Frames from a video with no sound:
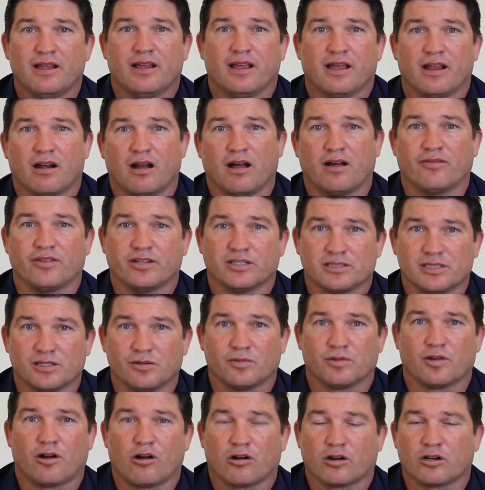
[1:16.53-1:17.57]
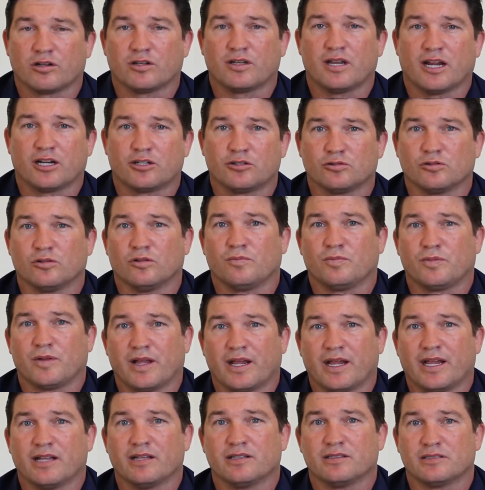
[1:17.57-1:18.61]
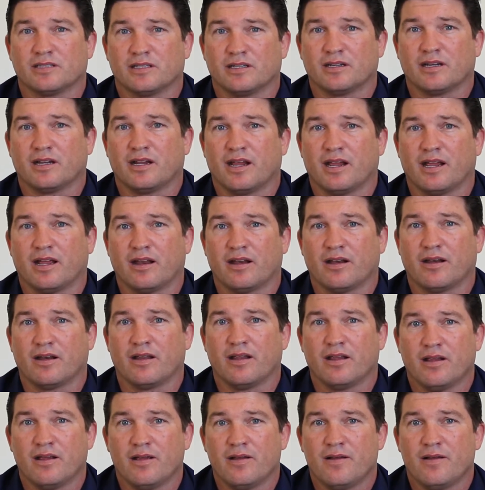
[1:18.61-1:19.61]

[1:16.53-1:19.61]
And obviously with architectural plans and